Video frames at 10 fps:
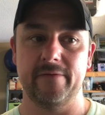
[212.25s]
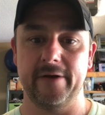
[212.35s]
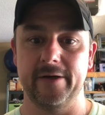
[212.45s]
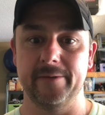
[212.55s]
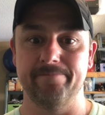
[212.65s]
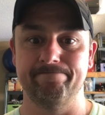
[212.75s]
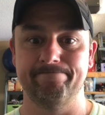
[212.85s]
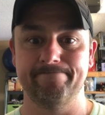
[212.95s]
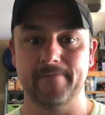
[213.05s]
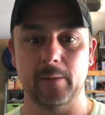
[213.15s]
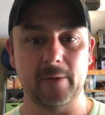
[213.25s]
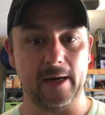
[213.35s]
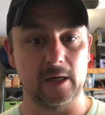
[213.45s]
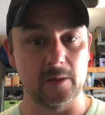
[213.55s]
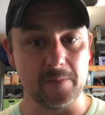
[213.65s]
I'm
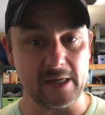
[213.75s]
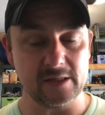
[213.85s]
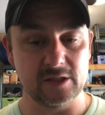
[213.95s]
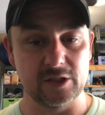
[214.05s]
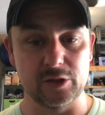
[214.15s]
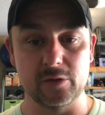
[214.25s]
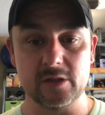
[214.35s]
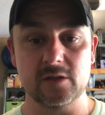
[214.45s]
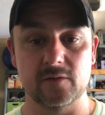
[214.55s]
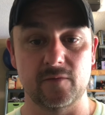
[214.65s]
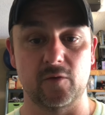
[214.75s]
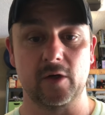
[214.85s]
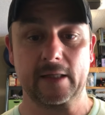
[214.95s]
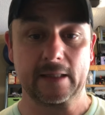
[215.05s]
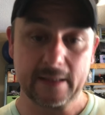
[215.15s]
kind of committing to do this for
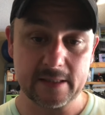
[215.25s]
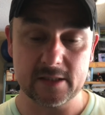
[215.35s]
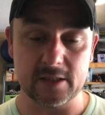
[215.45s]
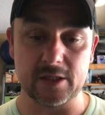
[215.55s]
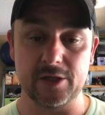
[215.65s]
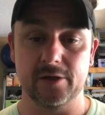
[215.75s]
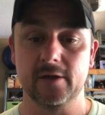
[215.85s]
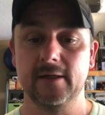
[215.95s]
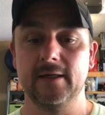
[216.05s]
at least a year.